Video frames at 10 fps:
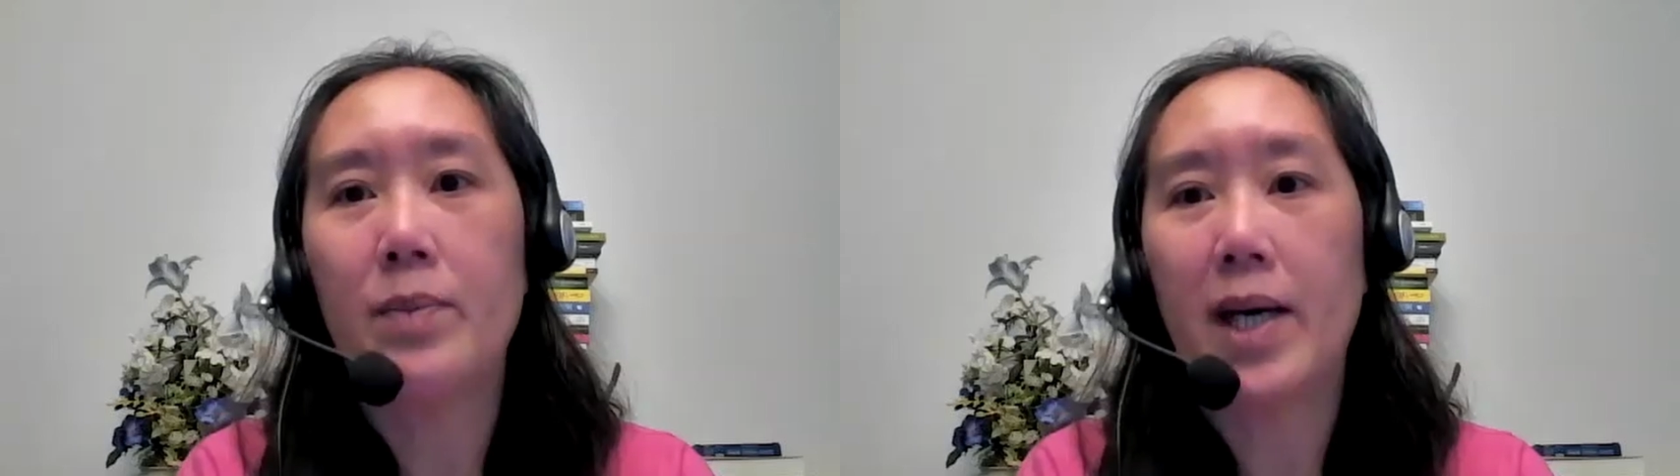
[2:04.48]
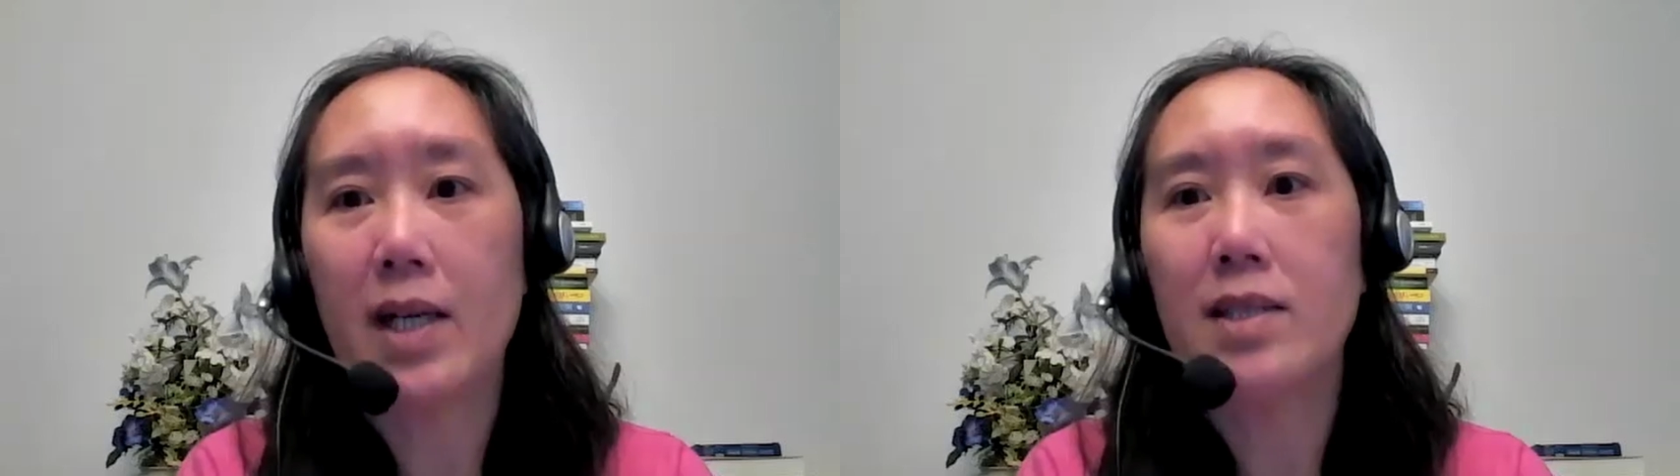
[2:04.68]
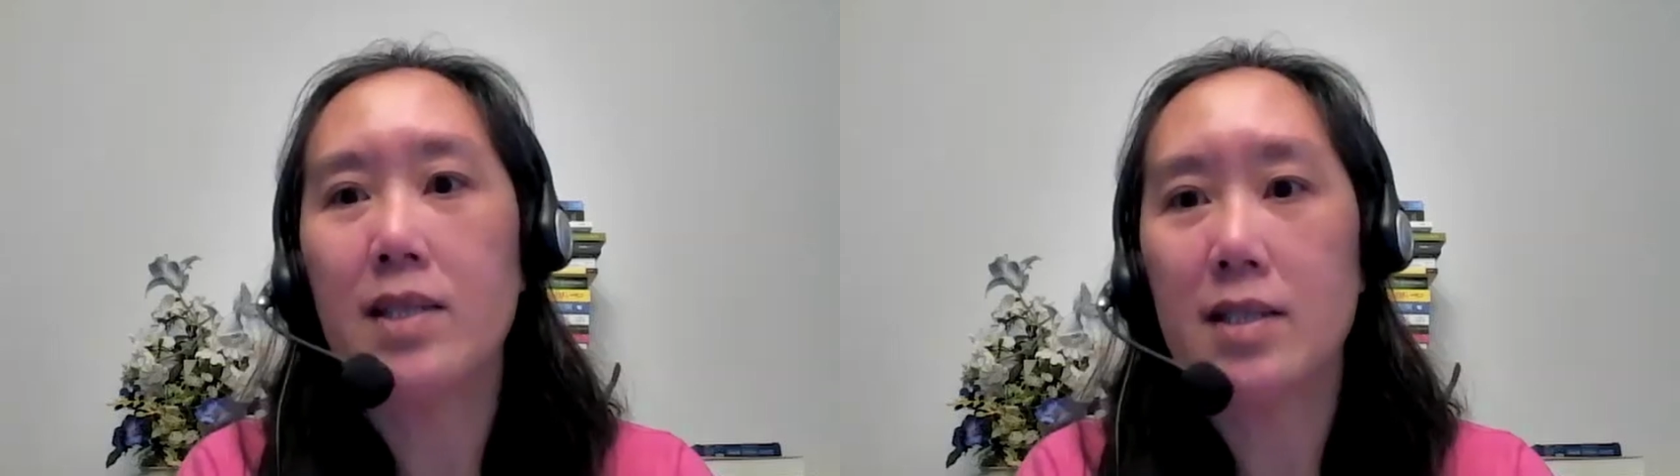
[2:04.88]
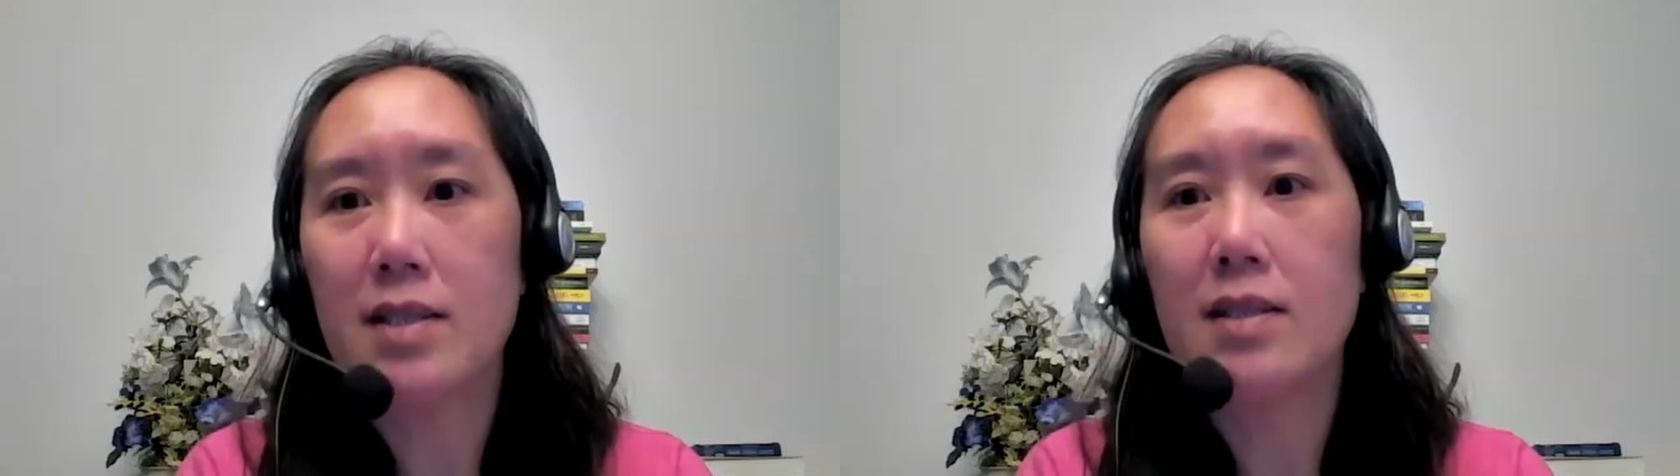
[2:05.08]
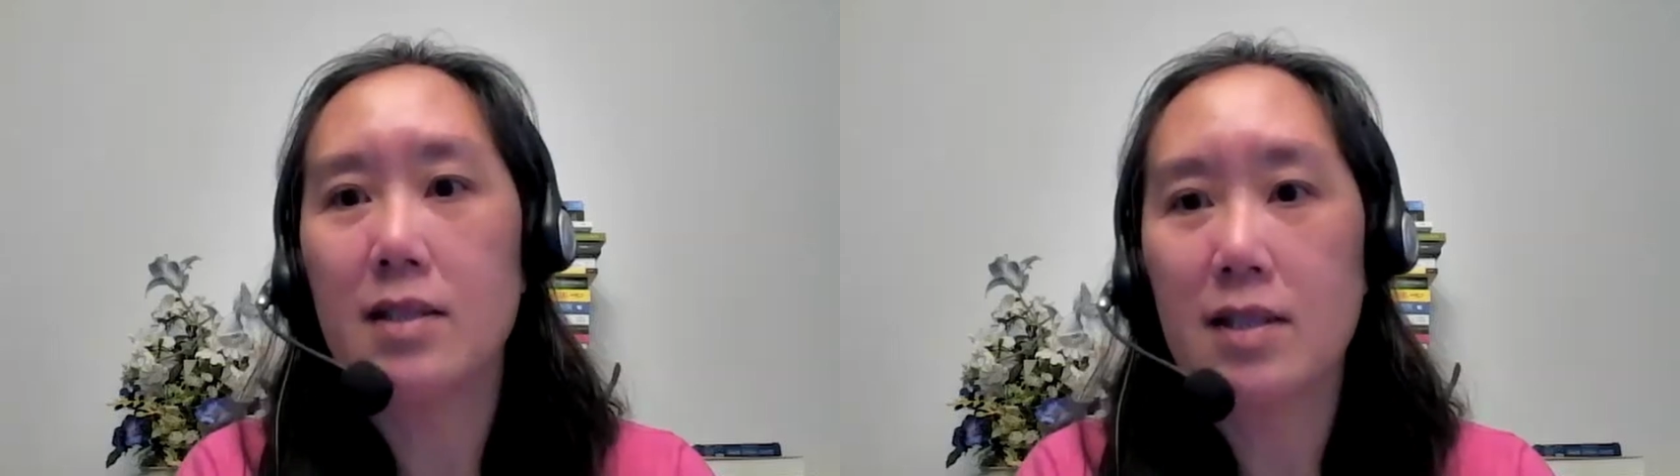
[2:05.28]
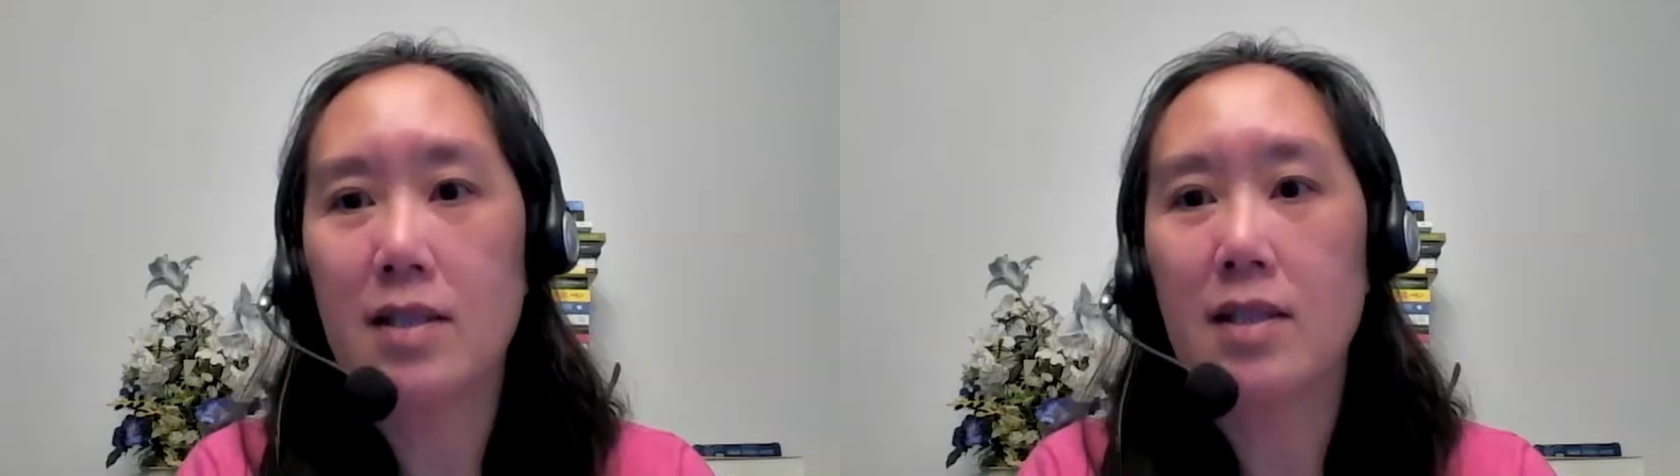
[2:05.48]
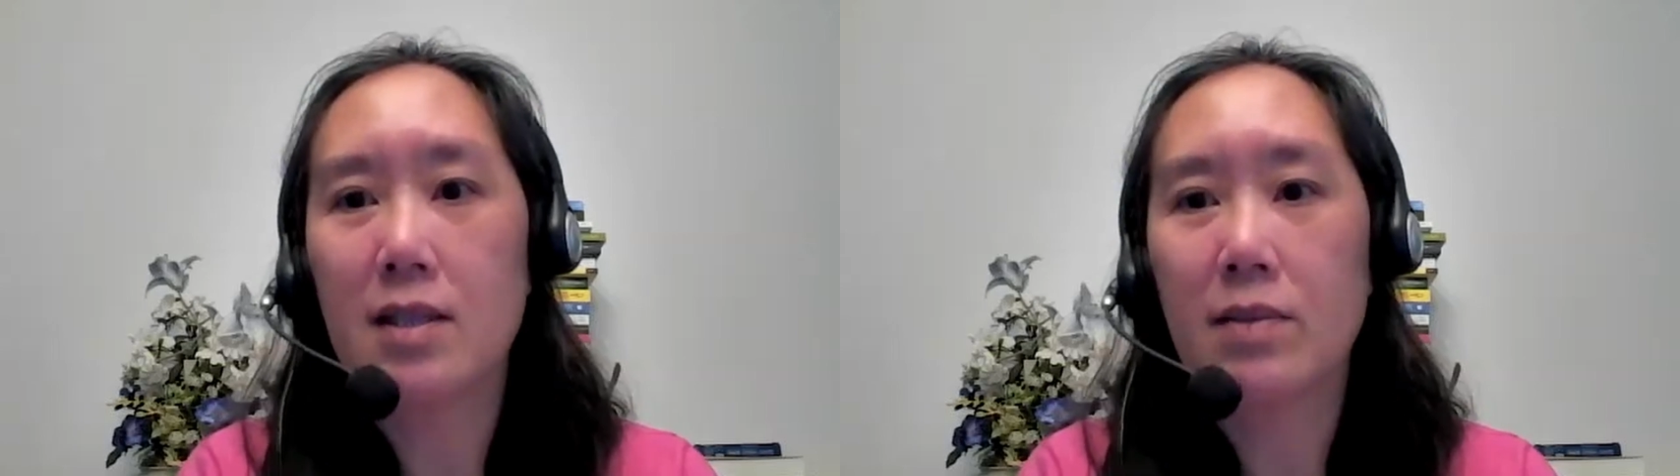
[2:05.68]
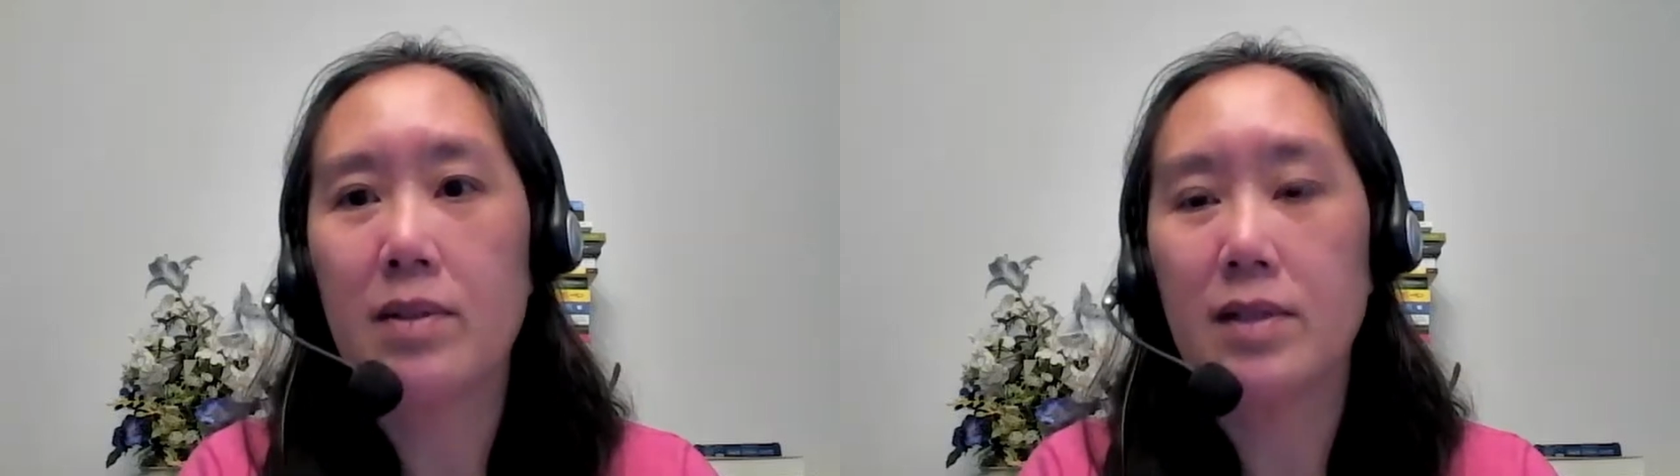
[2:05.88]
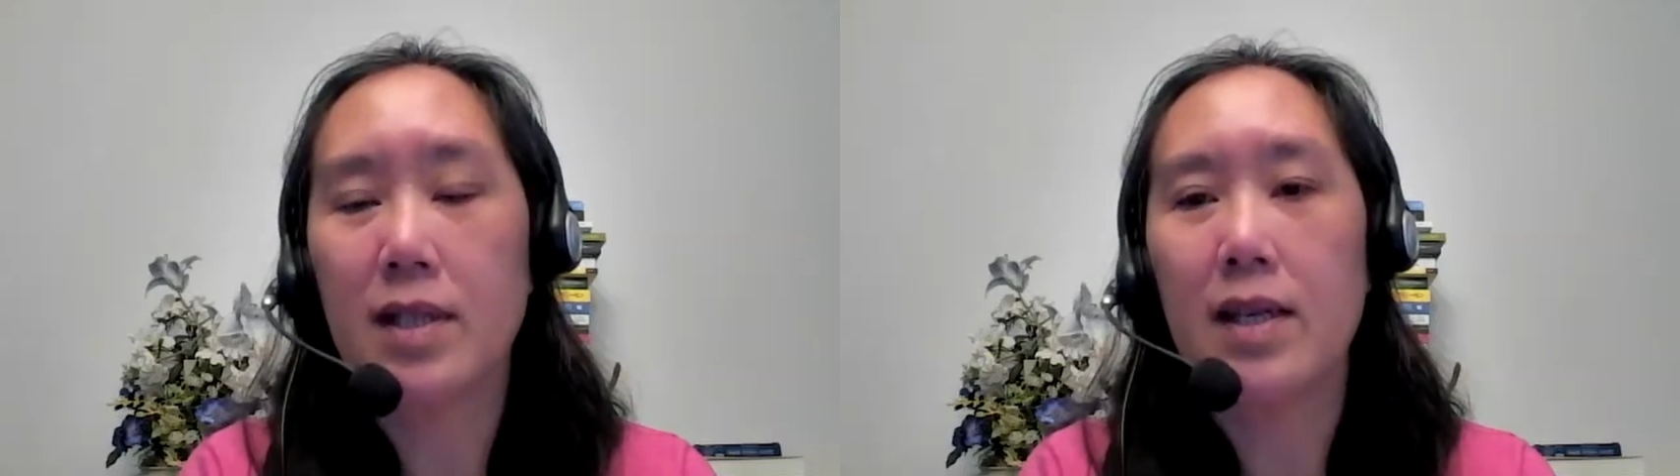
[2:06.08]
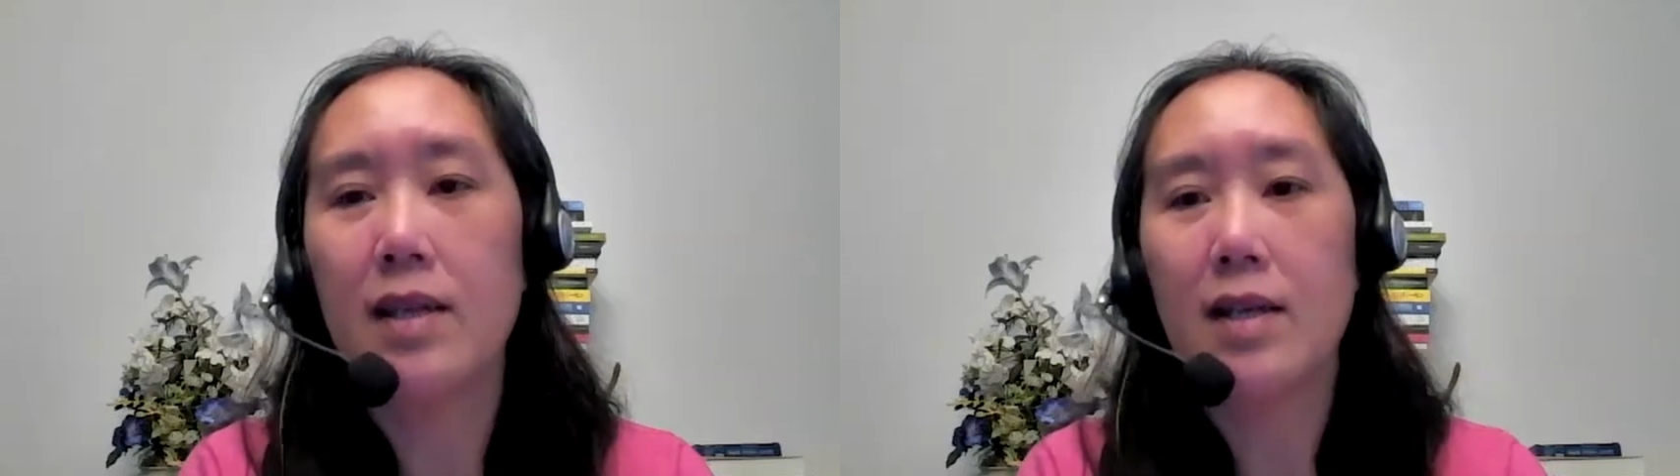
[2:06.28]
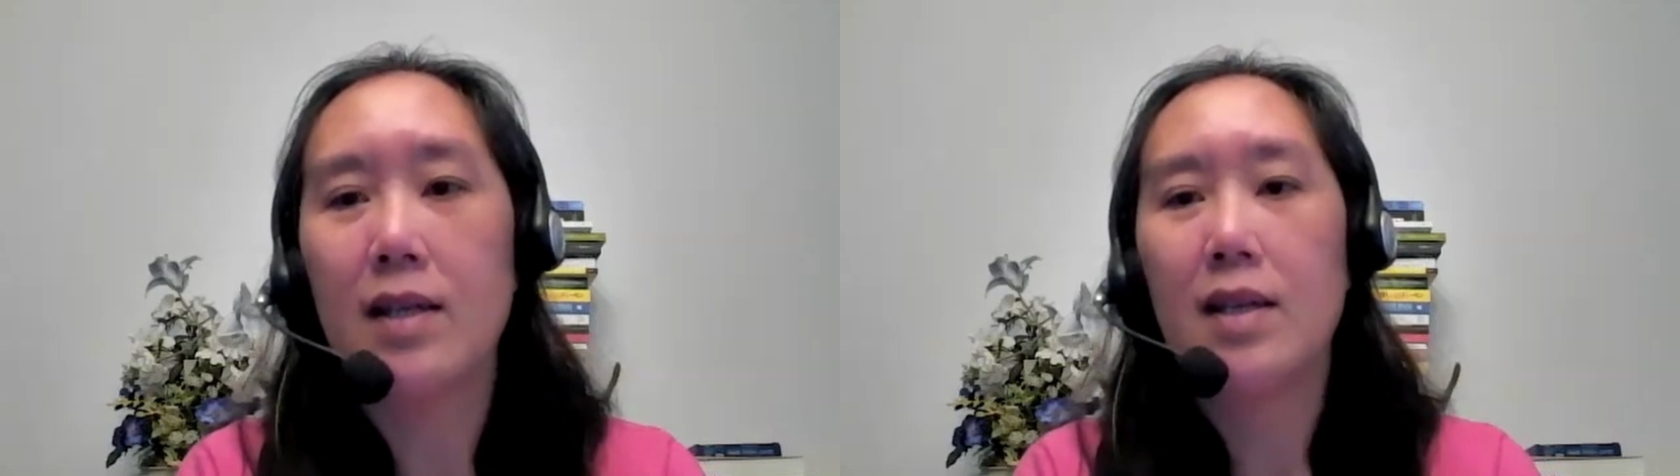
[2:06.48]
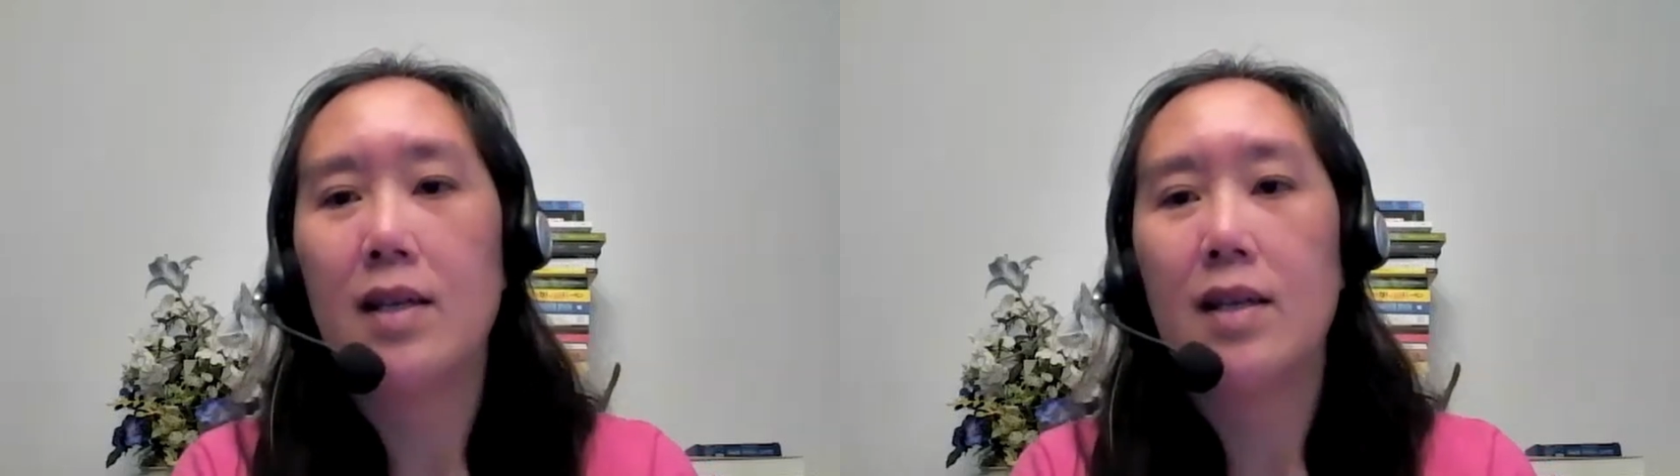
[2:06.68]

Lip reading: off the boxes. They were like,